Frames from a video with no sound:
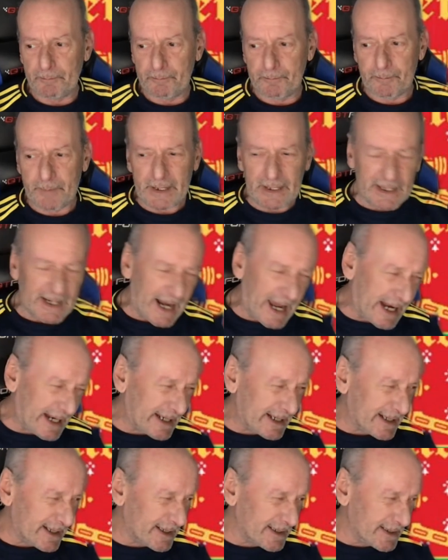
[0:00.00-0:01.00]
bit
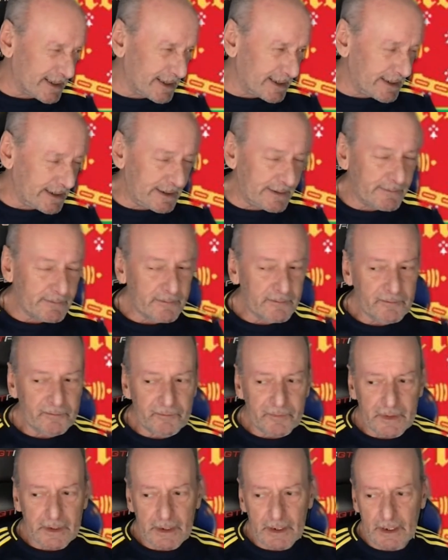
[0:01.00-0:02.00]
lanky,
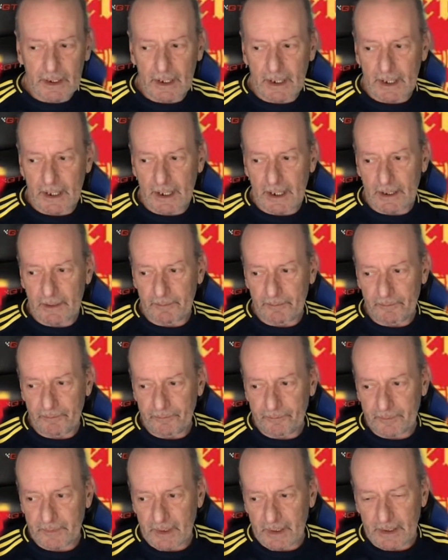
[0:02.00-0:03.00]

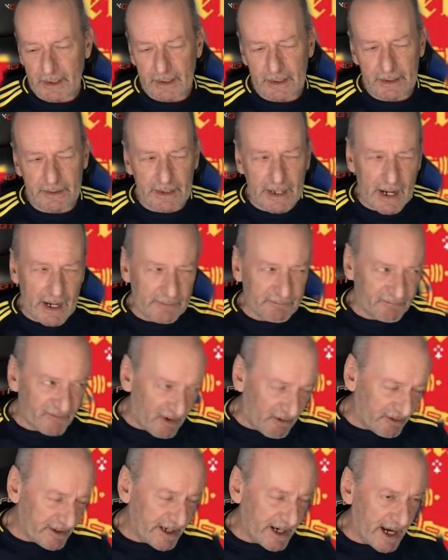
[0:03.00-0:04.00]

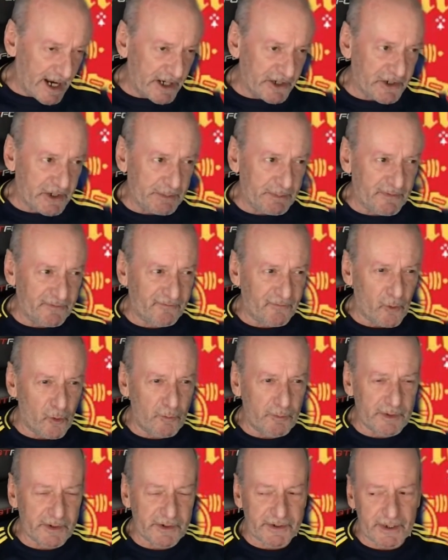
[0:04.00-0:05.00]
very edgy
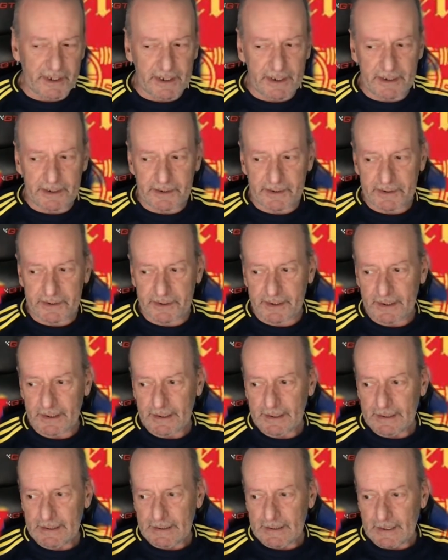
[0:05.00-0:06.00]
performances
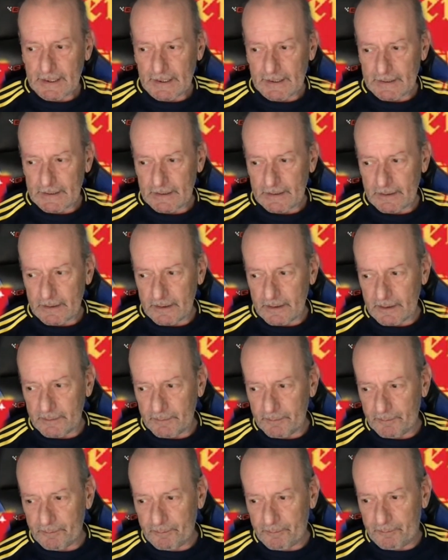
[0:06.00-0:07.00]

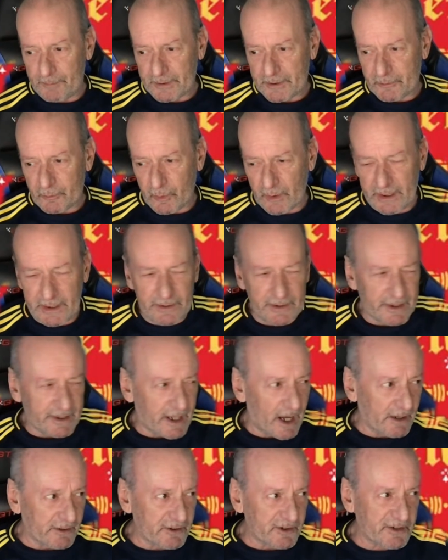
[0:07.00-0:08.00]
between the
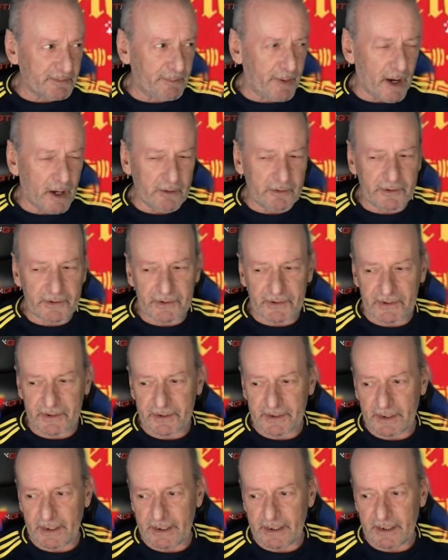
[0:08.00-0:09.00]
gunners' posts
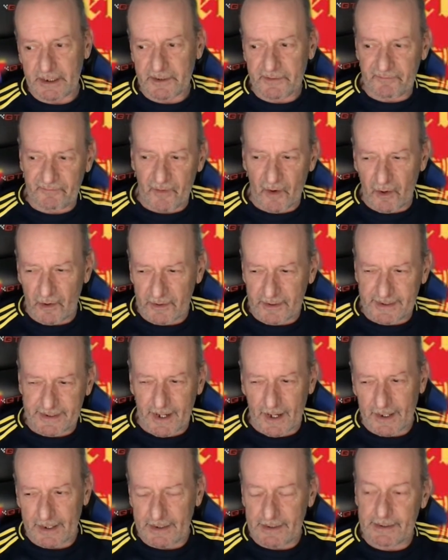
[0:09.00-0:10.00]
in his first
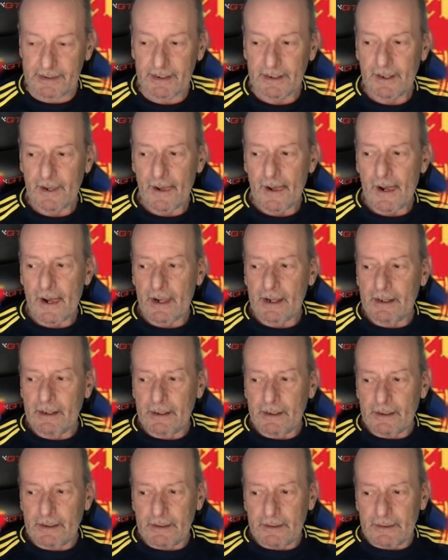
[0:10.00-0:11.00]
days.
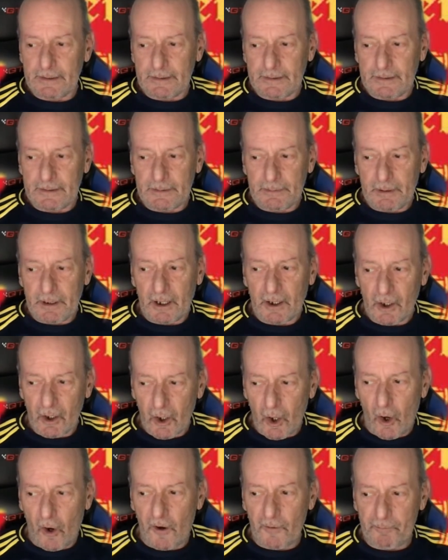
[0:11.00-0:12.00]
A
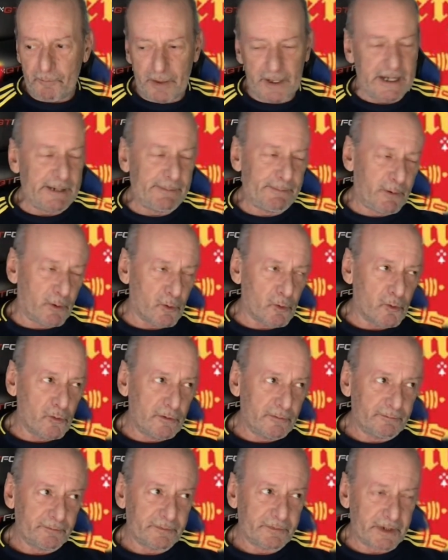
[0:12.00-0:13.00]
lot of people
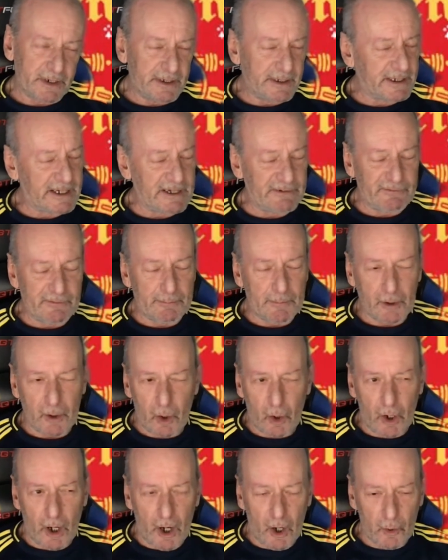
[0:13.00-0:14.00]
didn't give him a
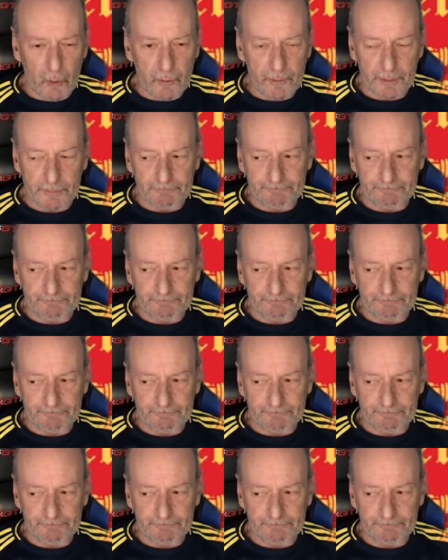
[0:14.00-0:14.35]
lot of hope